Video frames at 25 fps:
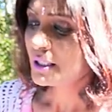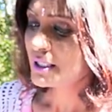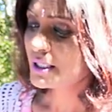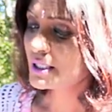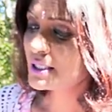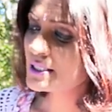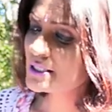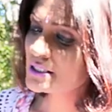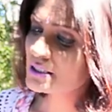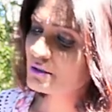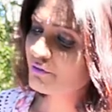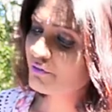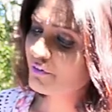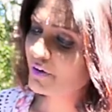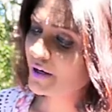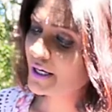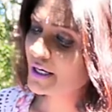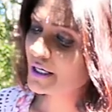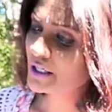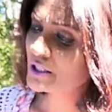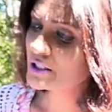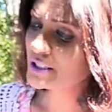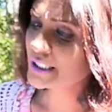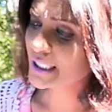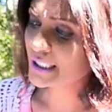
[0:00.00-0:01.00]
It is a
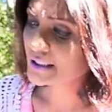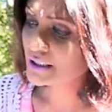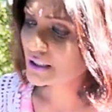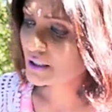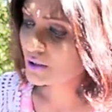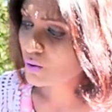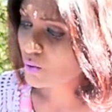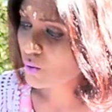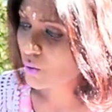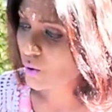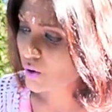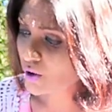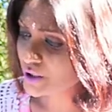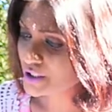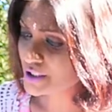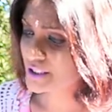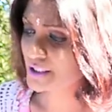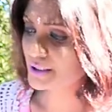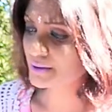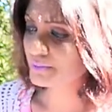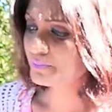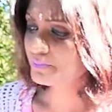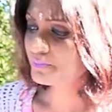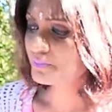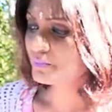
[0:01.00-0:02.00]
very gentle quartz.